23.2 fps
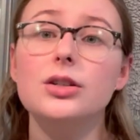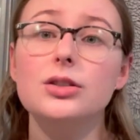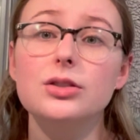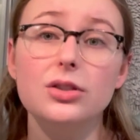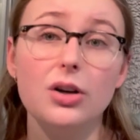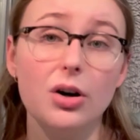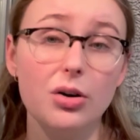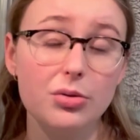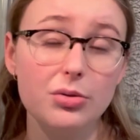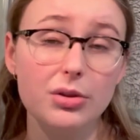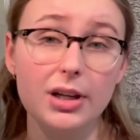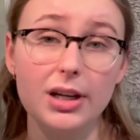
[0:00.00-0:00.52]

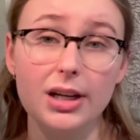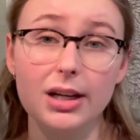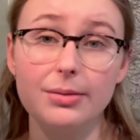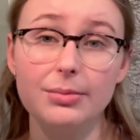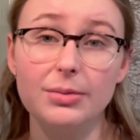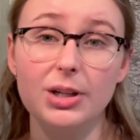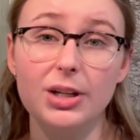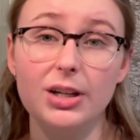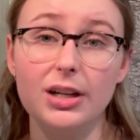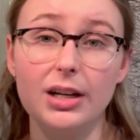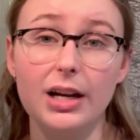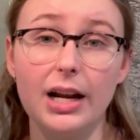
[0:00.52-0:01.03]
don't think I'm
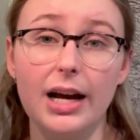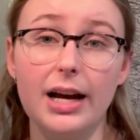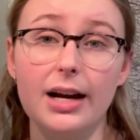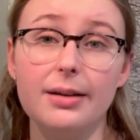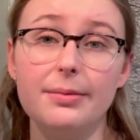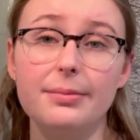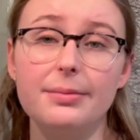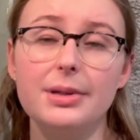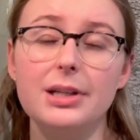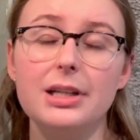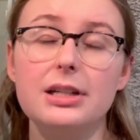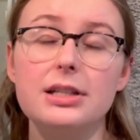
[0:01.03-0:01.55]
in a nap
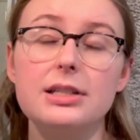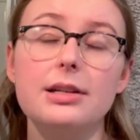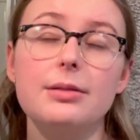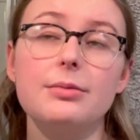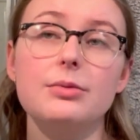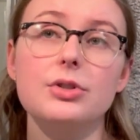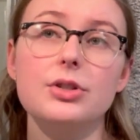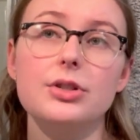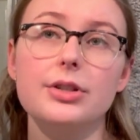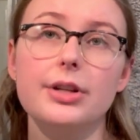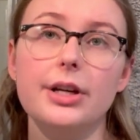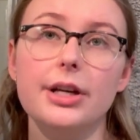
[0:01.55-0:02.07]
because I'm
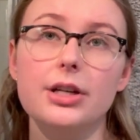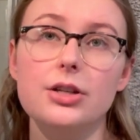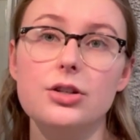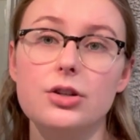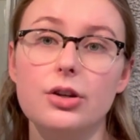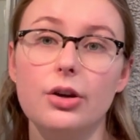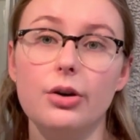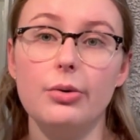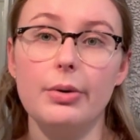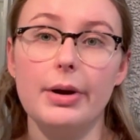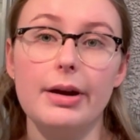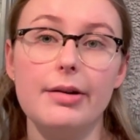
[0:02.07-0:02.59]
just like so
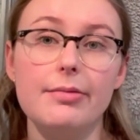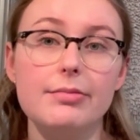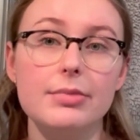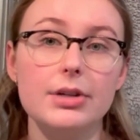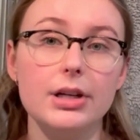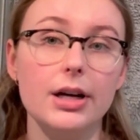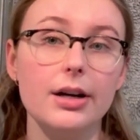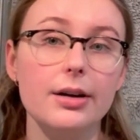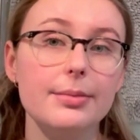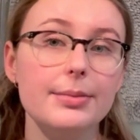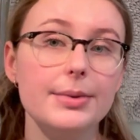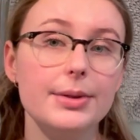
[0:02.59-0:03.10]
amped
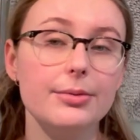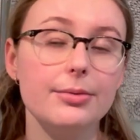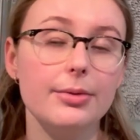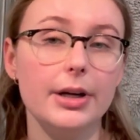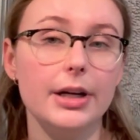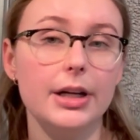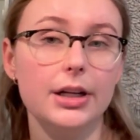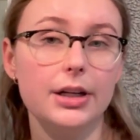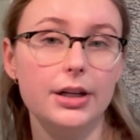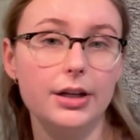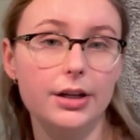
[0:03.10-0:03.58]
up and ready to